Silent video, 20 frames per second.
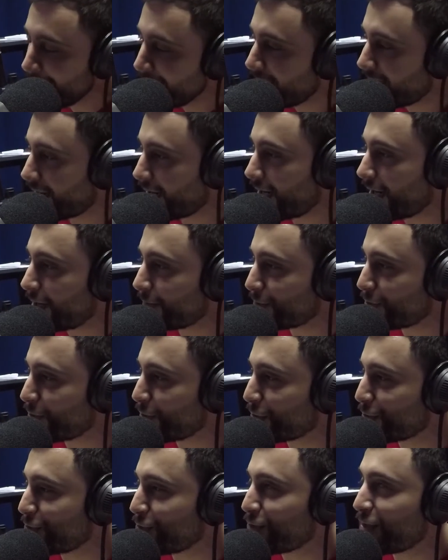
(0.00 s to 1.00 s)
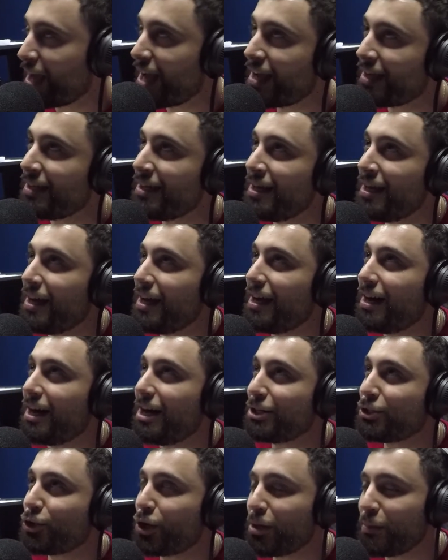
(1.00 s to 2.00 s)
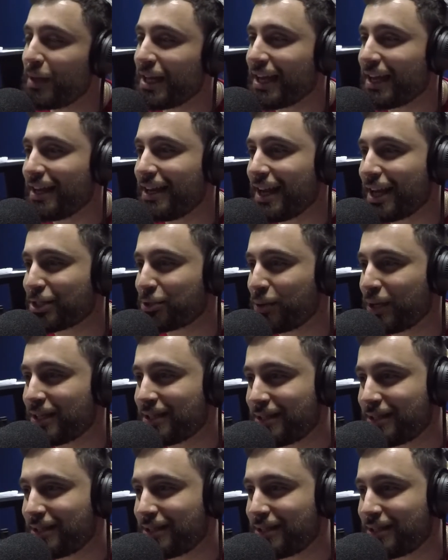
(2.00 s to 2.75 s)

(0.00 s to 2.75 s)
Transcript: So you could do that. Join me again next week,